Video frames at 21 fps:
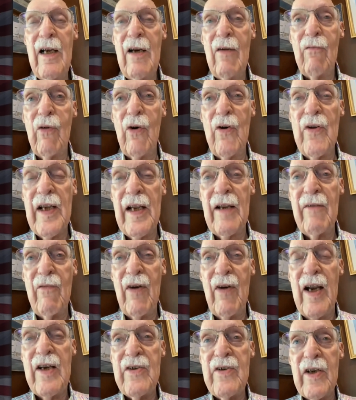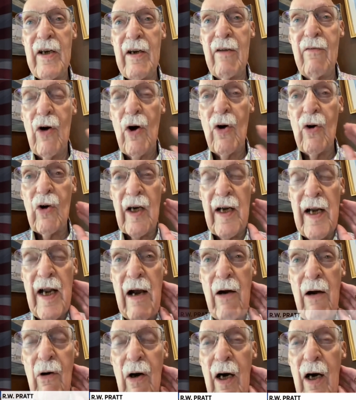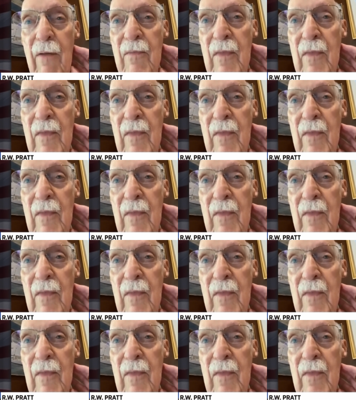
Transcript: for the invasion of Okinawa.